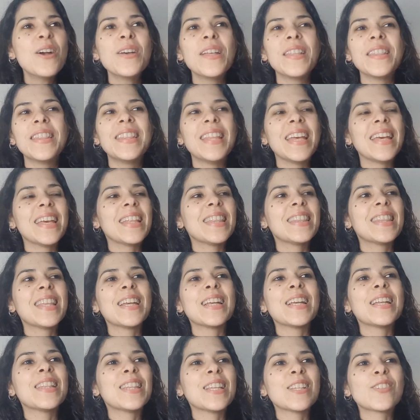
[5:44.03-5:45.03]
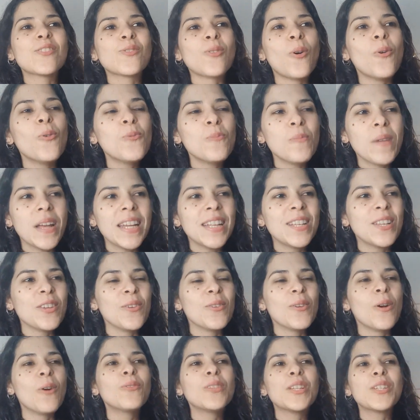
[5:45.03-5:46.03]
the, the, the soulmate,
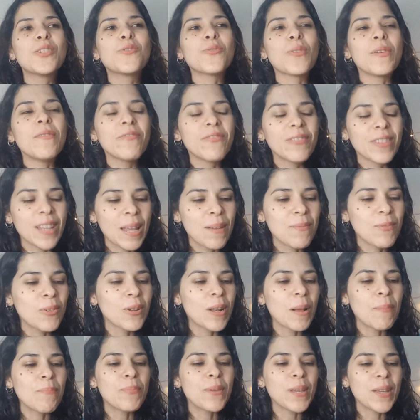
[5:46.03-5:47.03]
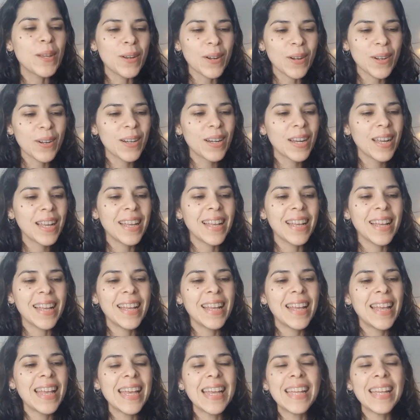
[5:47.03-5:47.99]
you know, the dream flame could appear uh,